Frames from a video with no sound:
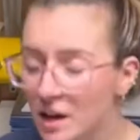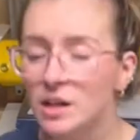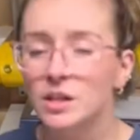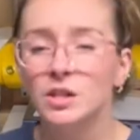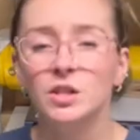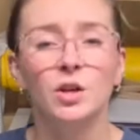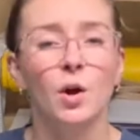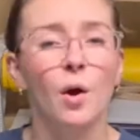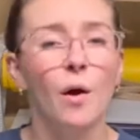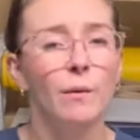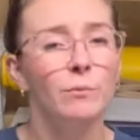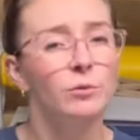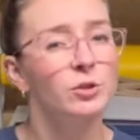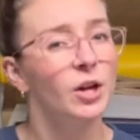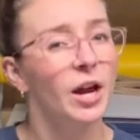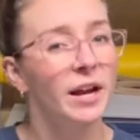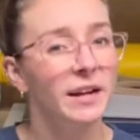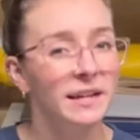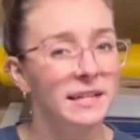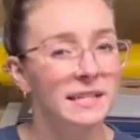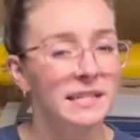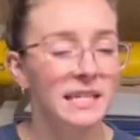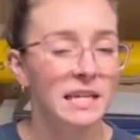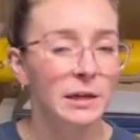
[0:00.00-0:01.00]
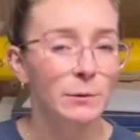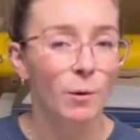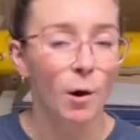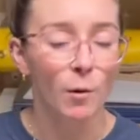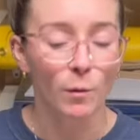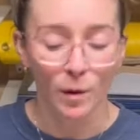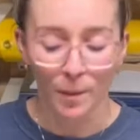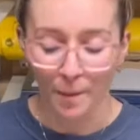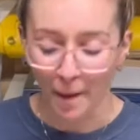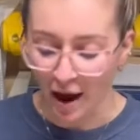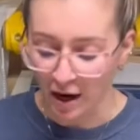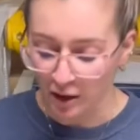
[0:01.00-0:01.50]
so I'm trying to see what
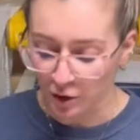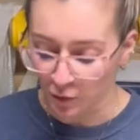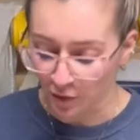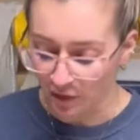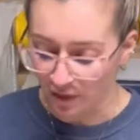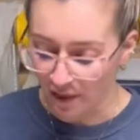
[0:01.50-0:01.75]
will match with